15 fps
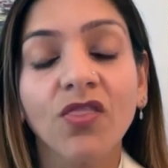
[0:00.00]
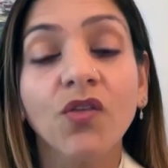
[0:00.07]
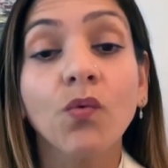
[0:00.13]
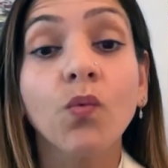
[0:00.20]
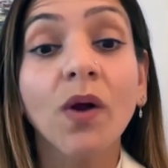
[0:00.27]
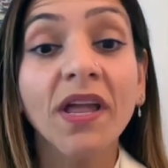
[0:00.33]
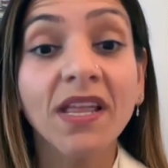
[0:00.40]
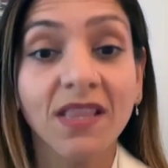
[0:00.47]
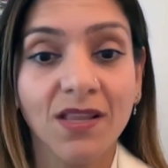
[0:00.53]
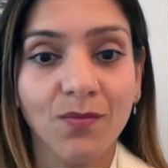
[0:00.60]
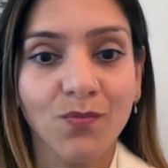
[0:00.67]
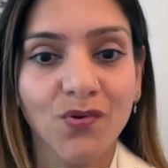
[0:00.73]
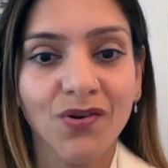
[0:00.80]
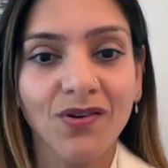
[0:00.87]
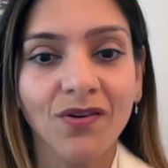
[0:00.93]
the right
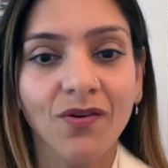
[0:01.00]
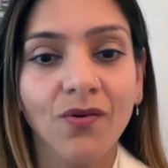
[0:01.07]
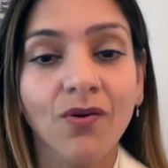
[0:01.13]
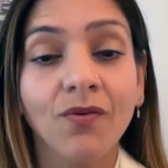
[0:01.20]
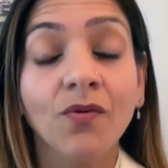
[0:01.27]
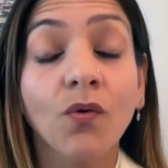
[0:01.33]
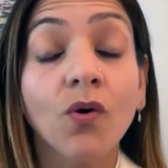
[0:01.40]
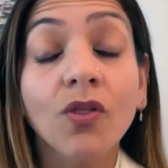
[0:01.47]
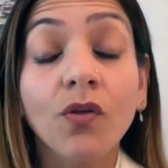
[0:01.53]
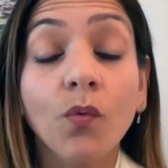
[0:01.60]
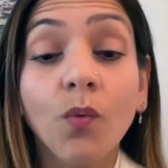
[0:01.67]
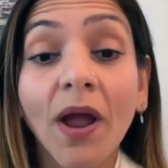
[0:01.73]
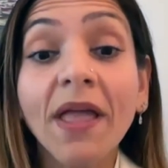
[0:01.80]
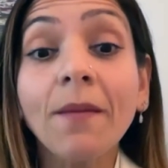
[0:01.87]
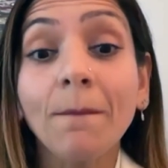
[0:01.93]
number or the
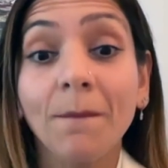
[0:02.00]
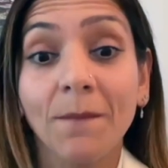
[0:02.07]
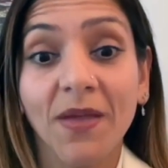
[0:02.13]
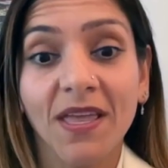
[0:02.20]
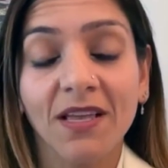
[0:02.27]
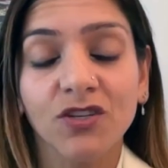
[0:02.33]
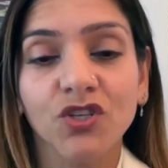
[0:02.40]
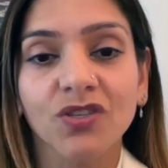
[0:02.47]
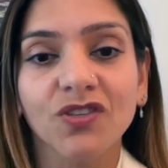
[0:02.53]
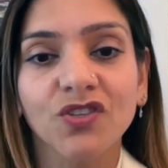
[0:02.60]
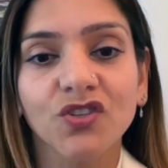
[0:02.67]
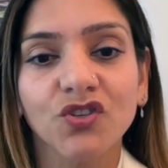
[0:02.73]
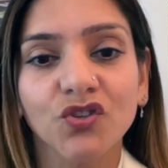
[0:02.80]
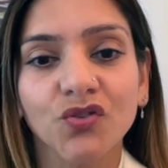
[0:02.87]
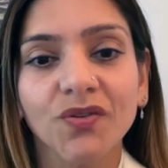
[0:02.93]
right patients
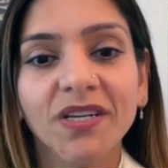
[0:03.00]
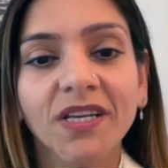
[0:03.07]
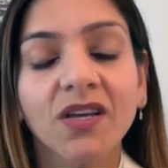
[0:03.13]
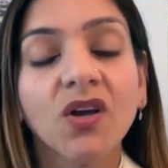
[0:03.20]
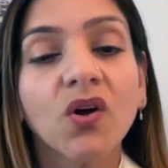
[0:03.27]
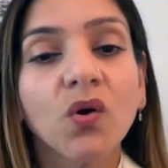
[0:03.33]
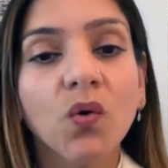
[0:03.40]
to treat